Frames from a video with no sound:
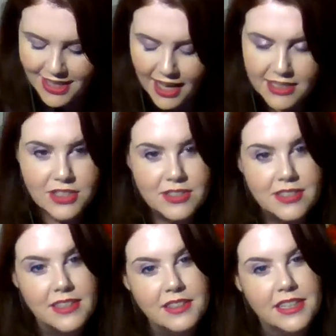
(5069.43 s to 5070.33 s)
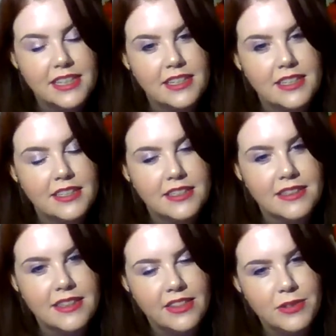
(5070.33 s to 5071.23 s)
yeah, do you still think
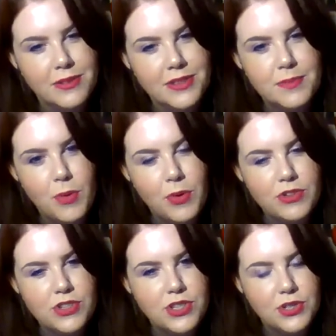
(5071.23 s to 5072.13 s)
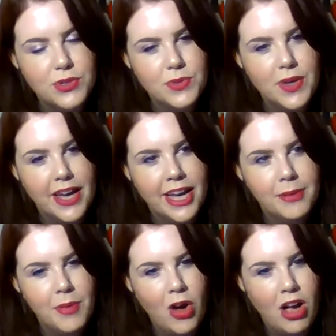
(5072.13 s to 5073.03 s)
then there was more to
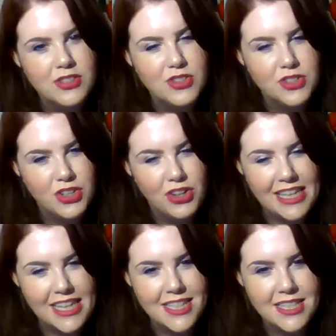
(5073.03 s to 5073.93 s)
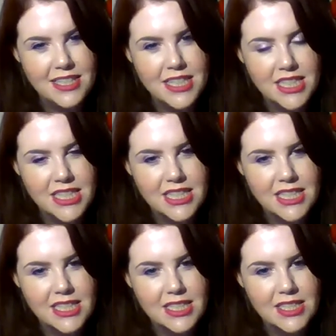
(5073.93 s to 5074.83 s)
Hoster Tully's
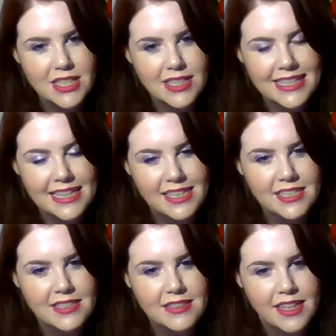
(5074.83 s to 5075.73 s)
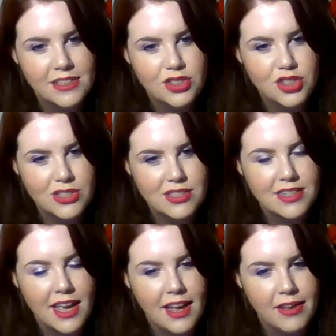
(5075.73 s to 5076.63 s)
guilt than
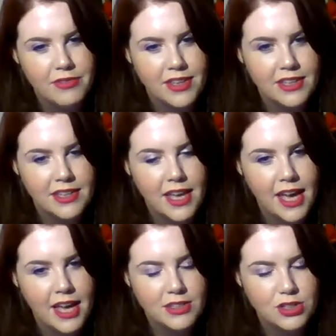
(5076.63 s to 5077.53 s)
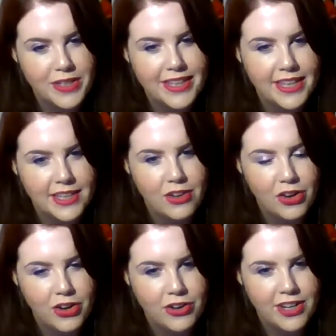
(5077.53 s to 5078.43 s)
just tricking
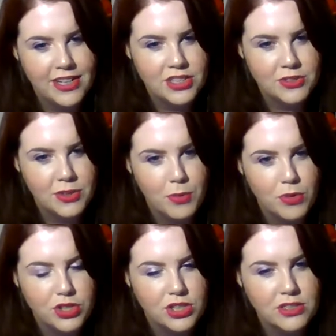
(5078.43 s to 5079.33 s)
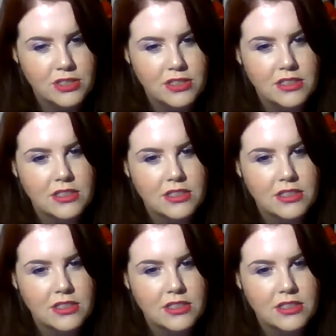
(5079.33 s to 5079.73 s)
her into an abortion?